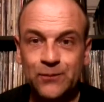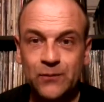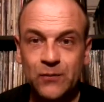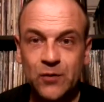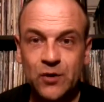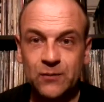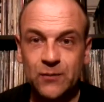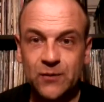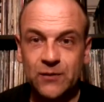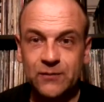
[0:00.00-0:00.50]

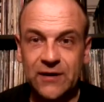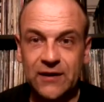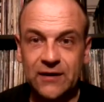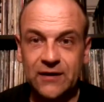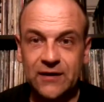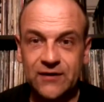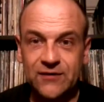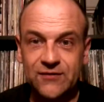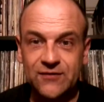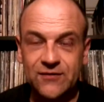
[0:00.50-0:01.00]
Put them on a big
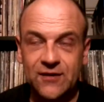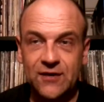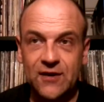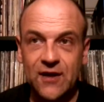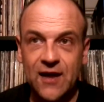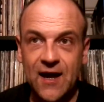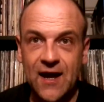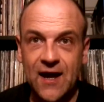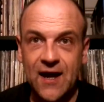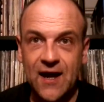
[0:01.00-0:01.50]
list
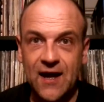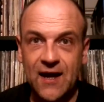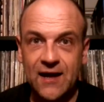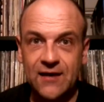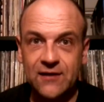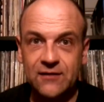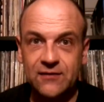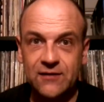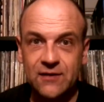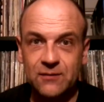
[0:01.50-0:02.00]

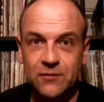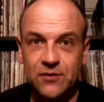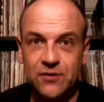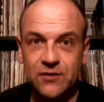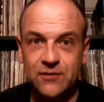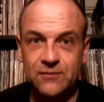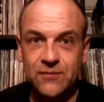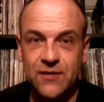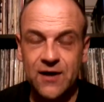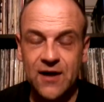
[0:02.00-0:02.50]
and numbered
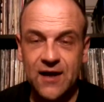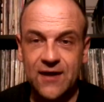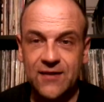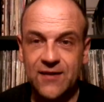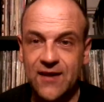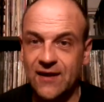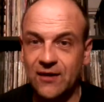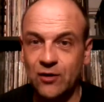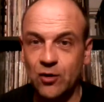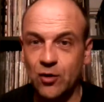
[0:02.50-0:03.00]
them, and
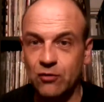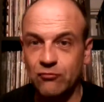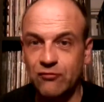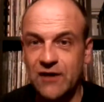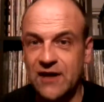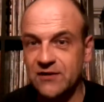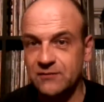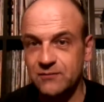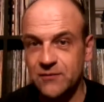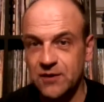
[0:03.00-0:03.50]
then got a
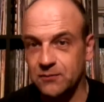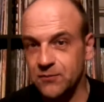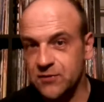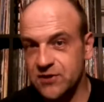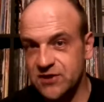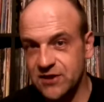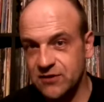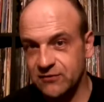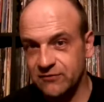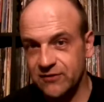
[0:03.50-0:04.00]
random number
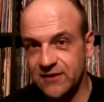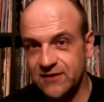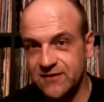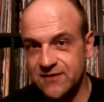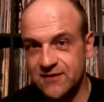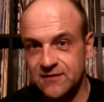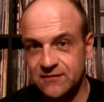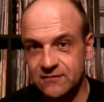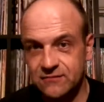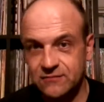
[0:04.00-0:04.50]

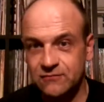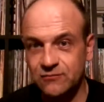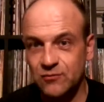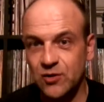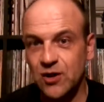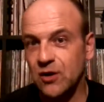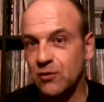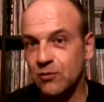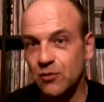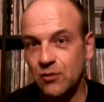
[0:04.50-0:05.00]
generator.
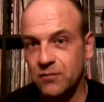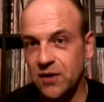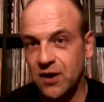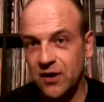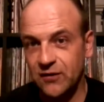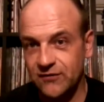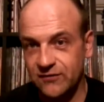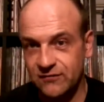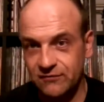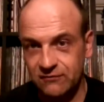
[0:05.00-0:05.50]
Well, what
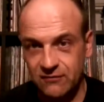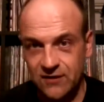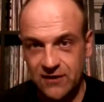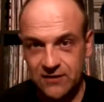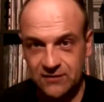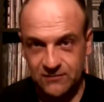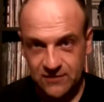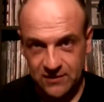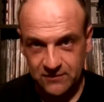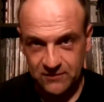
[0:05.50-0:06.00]
passes for
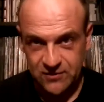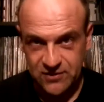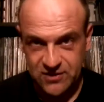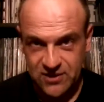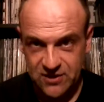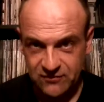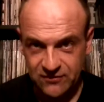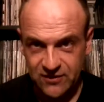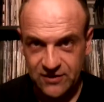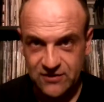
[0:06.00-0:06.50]
random number
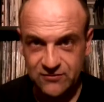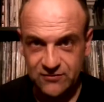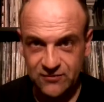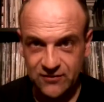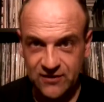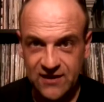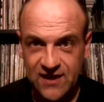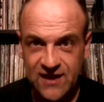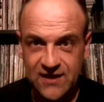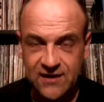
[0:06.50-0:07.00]
generator on
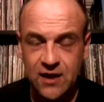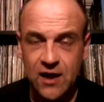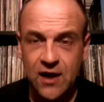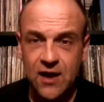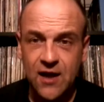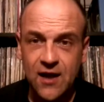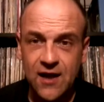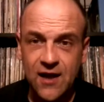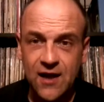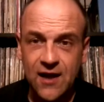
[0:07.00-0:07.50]
the net,
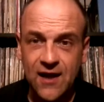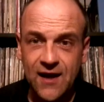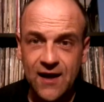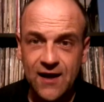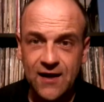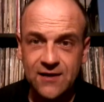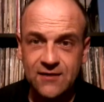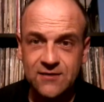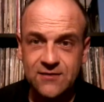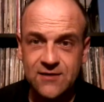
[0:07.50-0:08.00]

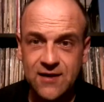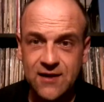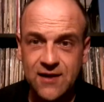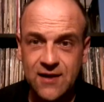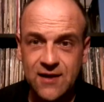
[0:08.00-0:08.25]
and